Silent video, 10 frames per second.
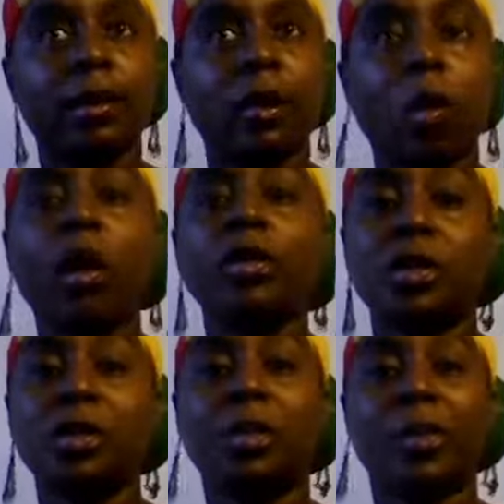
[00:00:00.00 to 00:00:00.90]
coerce
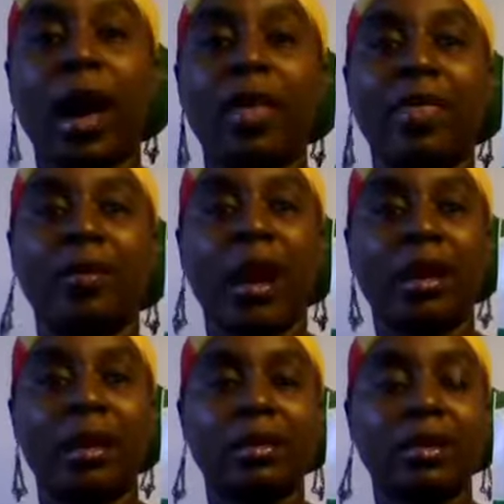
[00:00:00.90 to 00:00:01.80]
you to buy the
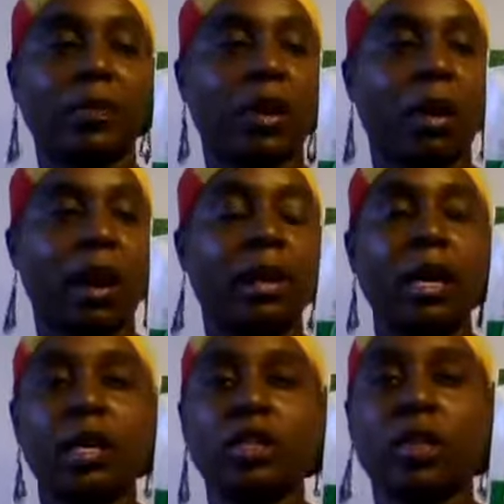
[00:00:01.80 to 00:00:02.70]
product. All right.
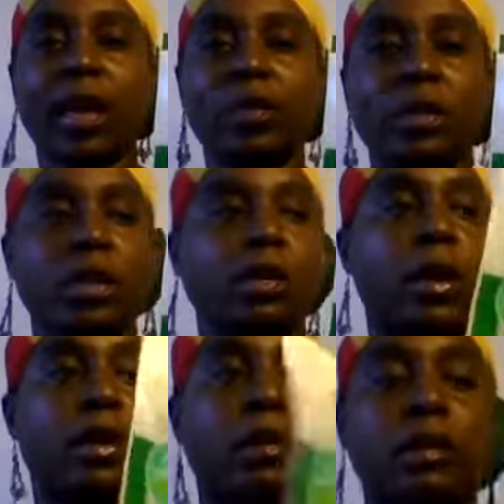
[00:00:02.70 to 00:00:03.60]
So that's what this
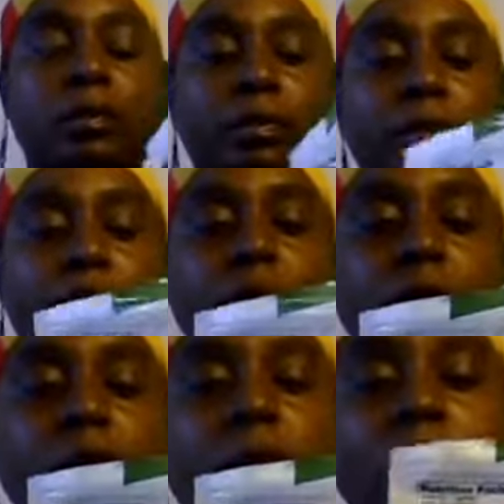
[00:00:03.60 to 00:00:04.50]
part is.
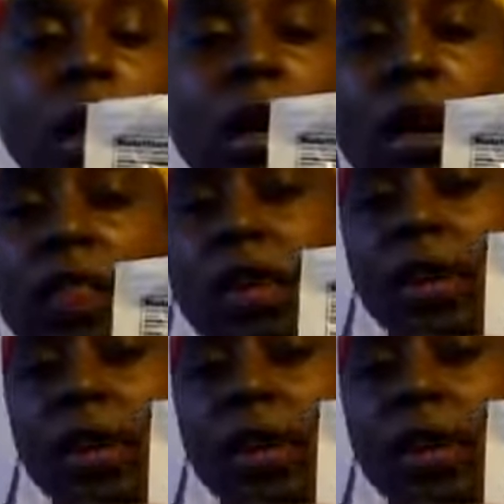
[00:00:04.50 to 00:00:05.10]
The